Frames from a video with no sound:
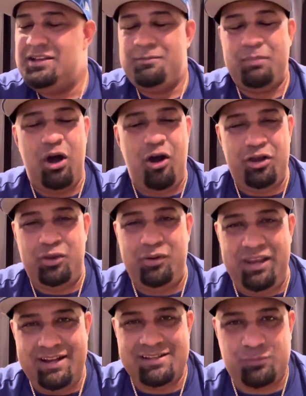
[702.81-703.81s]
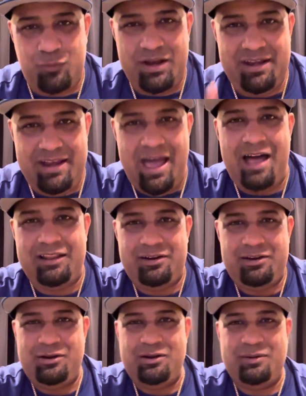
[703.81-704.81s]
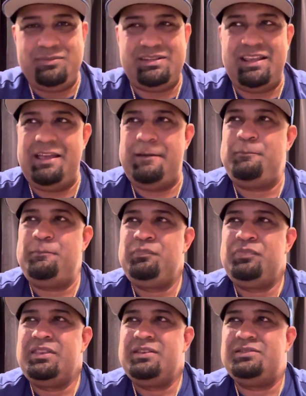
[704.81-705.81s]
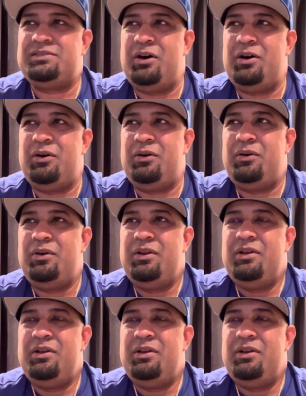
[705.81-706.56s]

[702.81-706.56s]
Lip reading: But all you need is $1. You know what I'm saying? So